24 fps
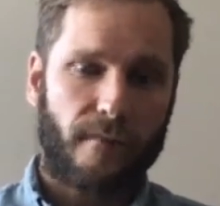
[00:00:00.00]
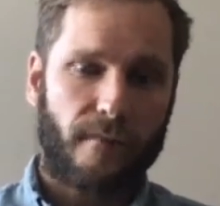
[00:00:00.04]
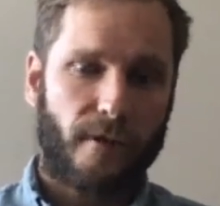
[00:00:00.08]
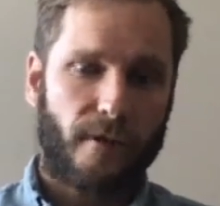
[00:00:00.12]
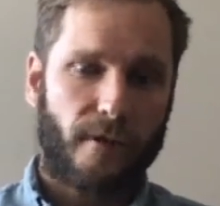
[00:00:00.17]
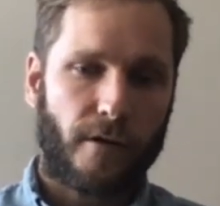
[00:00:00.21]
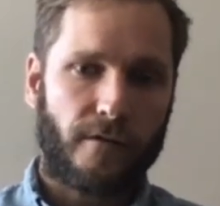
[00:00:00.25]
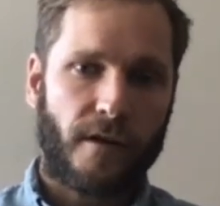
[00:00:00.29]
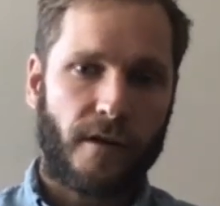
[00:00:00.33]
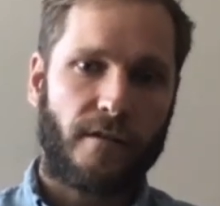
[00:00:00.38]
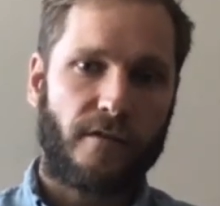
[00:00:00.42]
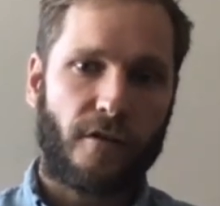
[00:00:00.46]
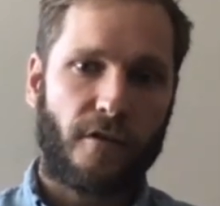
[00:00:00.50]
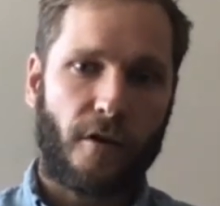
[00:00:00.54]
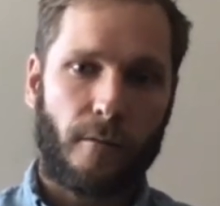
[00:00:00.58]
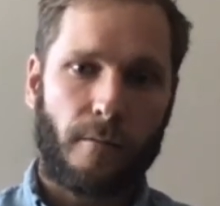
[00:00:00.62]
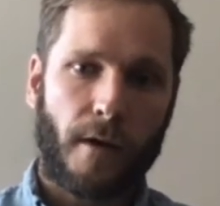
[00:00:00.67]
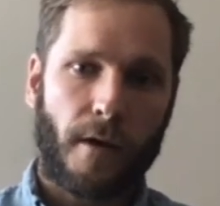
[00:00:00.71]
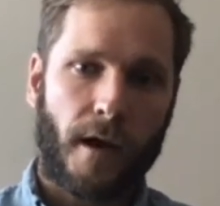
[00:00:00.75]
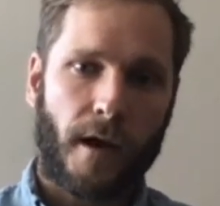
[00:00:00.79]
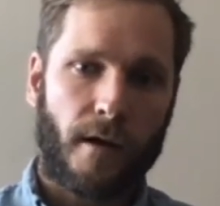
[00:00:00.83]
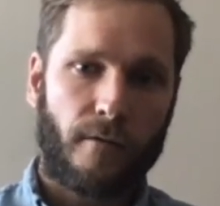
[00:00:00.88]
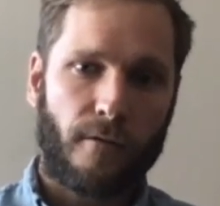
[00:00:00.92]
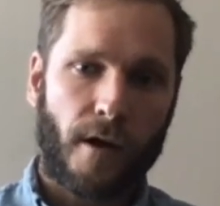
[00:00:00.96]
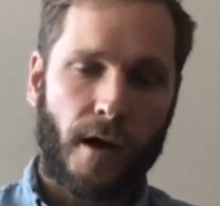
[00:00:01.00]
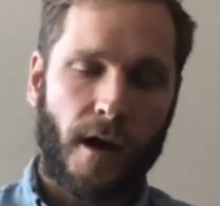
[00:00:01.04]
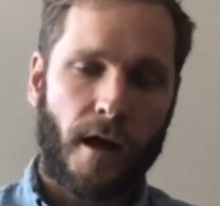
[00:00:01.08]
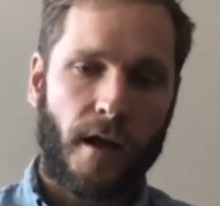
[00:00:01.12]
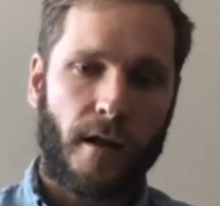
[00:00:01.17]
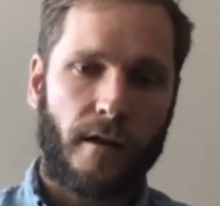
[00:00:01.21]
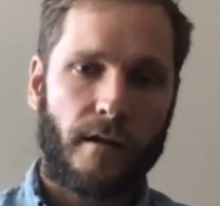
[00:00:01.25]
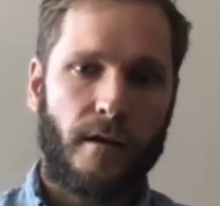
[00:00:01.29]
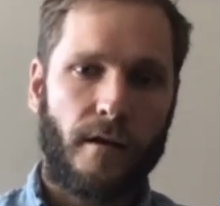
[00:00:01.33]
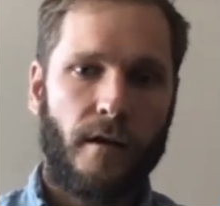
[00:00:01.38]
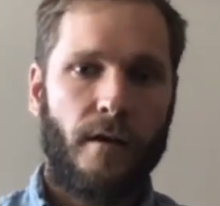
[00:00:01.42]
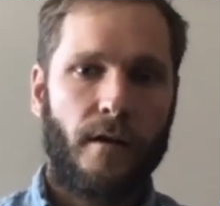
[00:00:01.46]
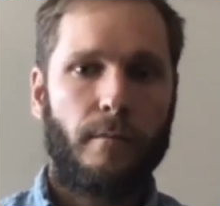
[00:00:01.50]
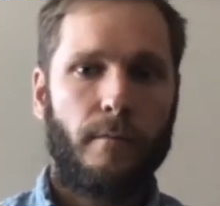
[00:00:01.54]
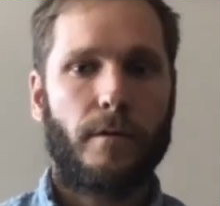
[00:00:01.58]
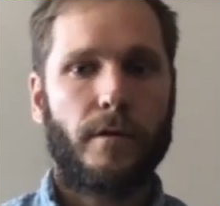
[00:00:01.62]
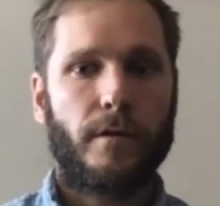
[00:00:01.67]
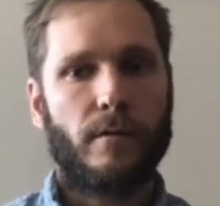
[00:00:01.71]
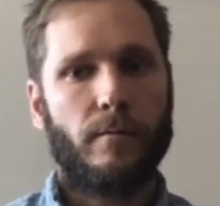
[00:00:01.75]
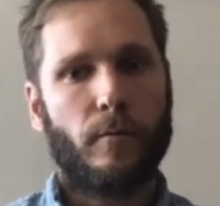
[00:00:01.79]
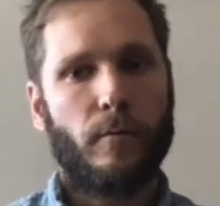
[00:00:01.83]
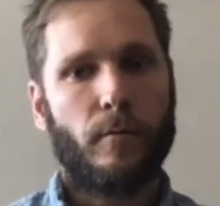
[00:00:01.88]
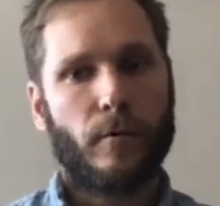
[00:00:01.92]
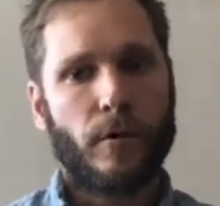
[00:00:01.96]
If our tenants aren't paying rent,
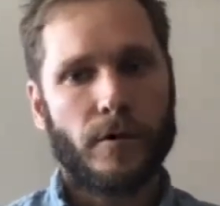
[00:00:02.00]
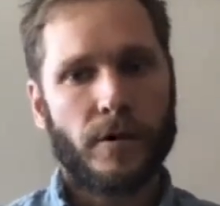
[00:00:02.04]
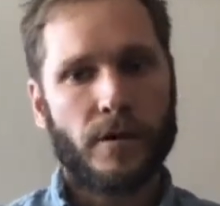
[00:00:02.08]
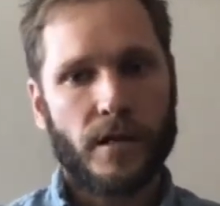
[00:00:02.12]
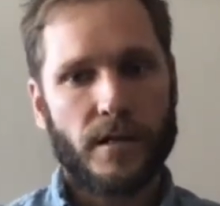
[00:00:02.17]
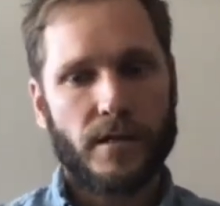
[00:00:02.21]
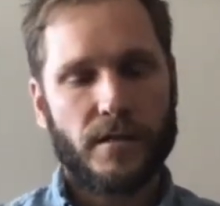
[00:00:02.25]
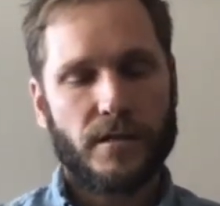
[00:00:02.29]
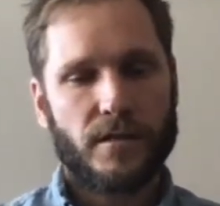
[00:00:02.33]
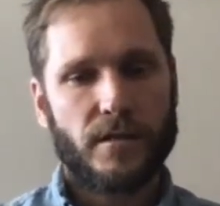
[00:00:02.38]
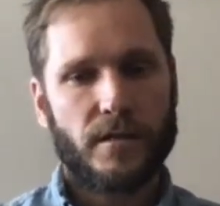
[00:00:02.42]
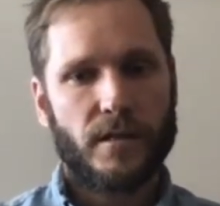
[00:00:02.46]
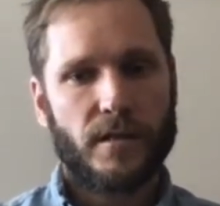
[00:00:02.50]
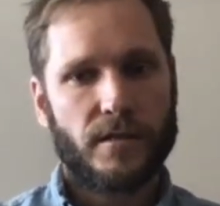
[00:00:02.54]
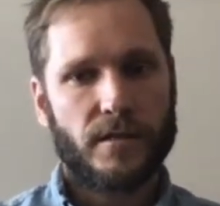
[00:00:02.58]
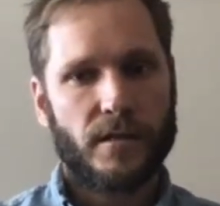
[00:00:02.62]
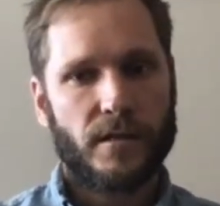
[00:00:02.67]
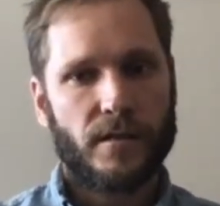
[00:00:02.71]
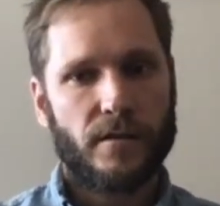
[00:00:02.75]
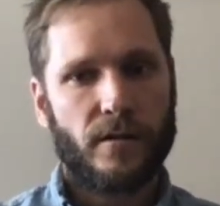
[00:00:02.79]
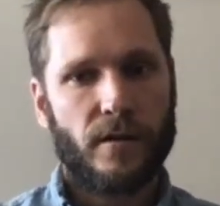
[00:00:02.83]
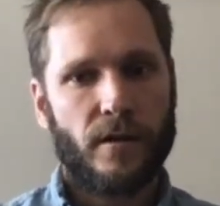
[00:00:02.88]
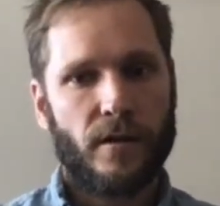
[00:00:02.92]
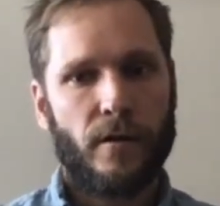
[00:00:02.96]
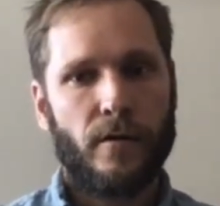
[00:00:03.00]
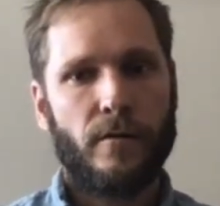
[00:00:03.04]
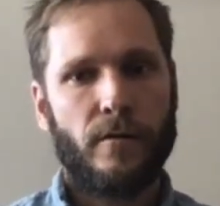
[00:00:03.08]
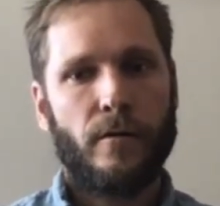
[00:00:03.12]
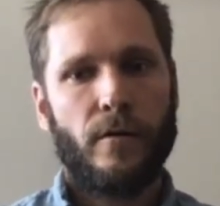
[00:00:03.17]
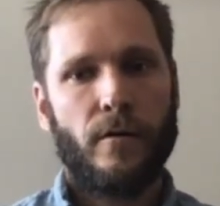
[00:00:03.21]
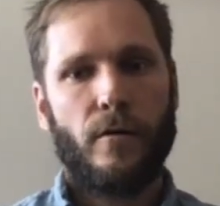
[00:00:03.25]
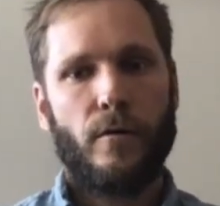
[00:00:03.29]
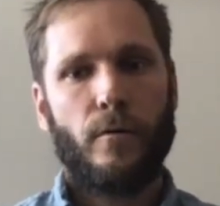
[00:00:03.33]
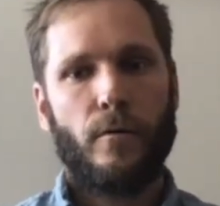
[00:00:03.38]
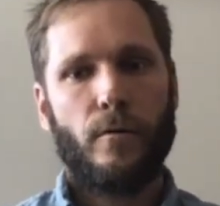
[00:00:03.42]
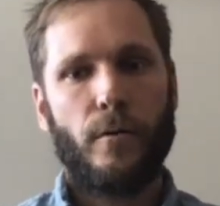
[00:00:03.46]
but the mortgage isn't due,